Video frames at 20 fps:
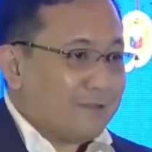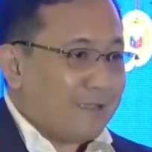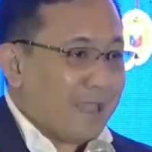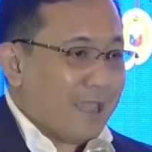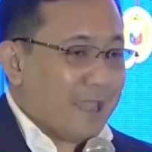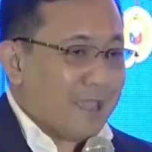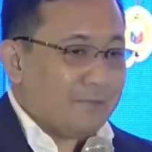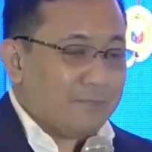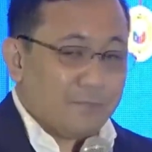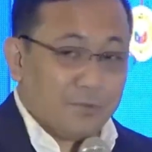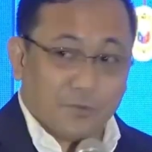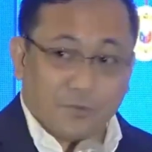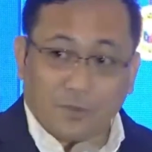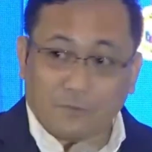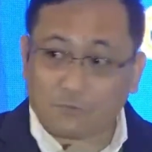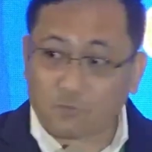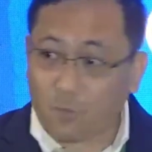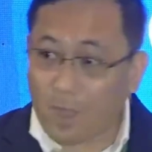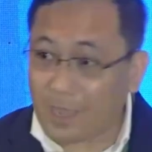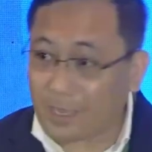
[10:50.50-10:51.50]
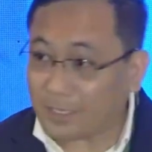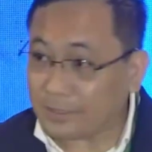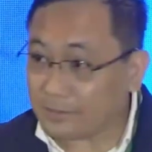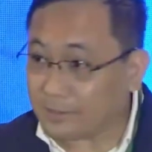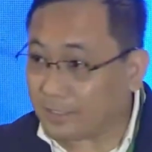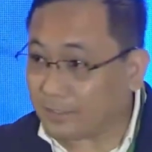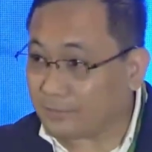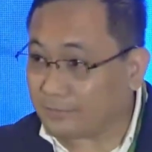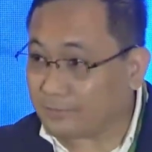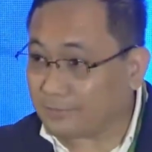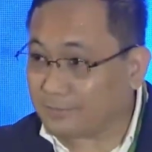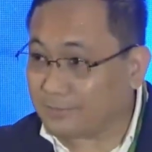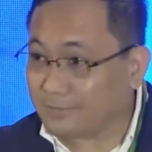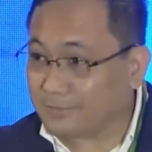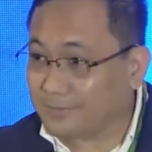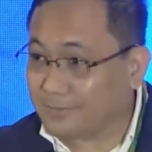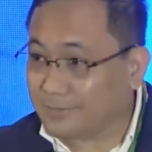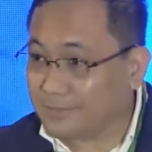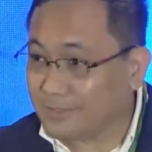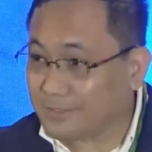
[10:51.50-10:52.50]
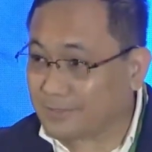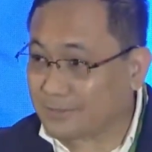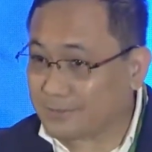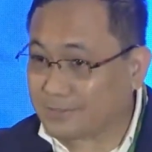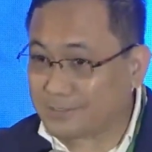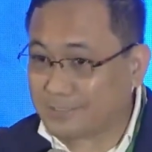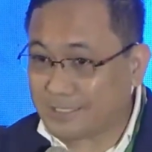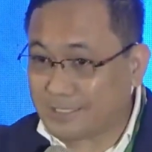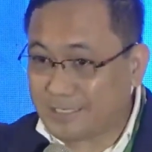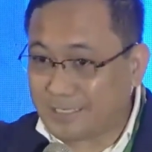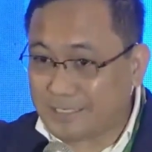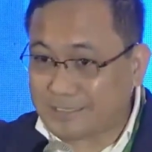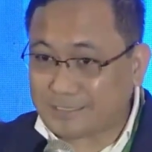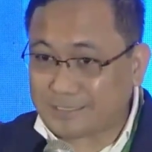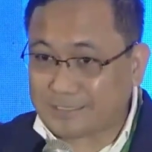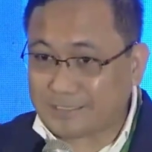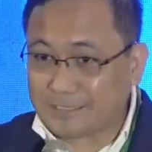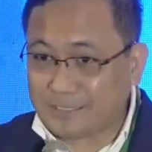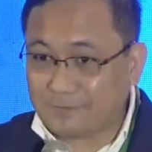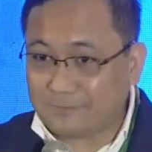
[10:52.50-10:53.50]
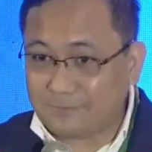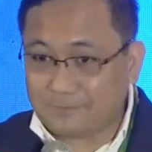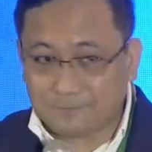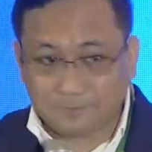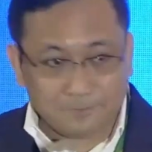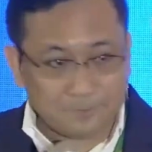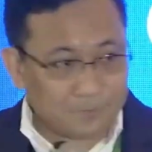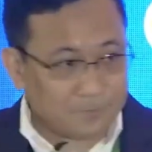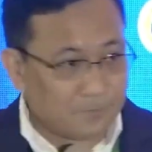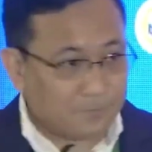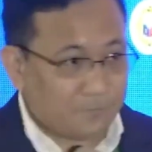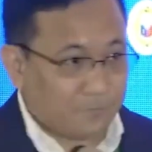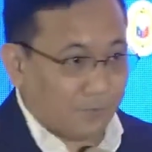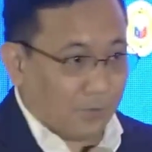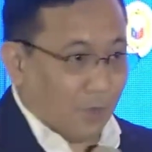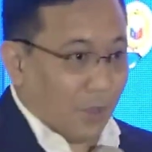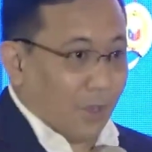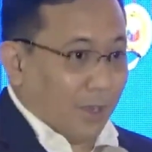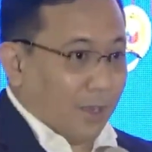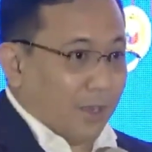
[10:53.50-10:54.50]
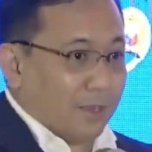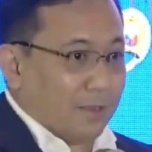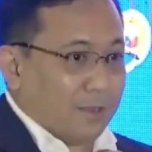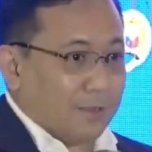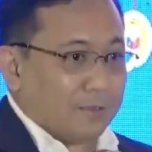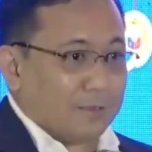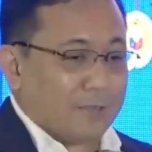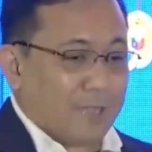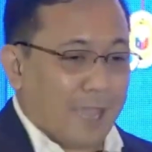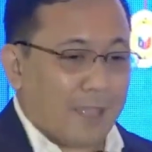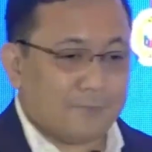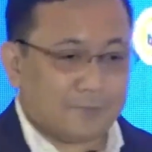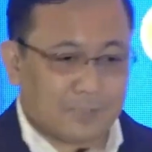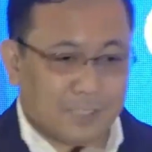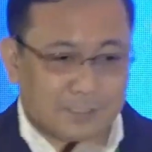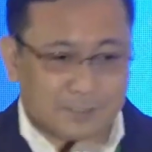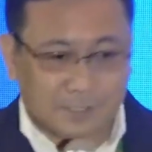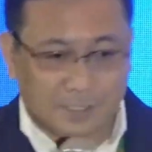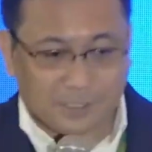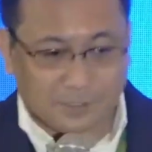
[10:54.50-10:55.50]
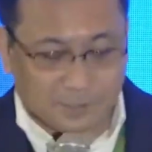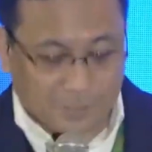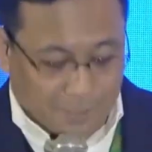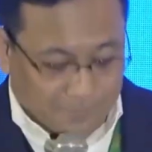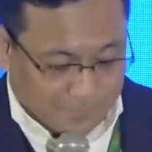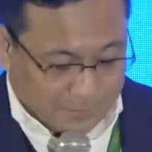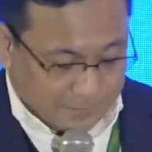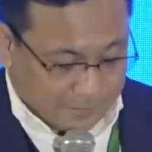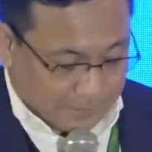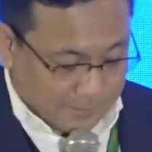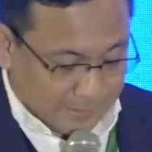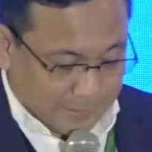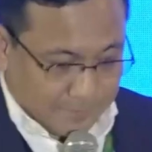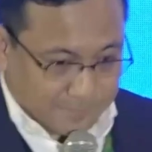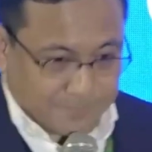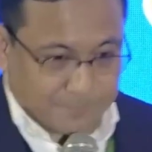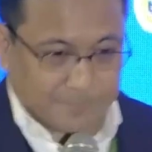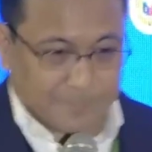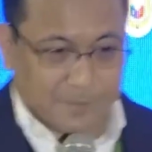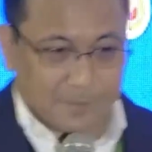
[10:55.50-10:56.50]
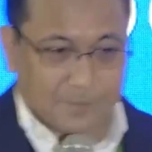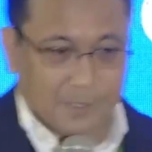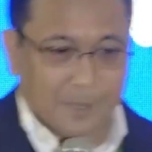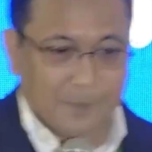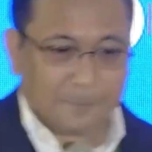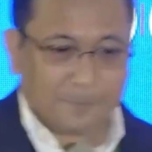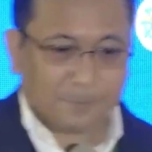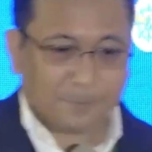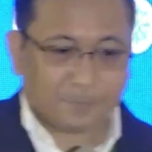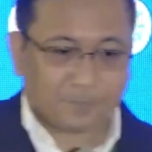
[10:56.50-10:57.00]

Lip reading: and Bureau of Quarantine. So single system for all. Yeah, so that's e-travel system. Okay.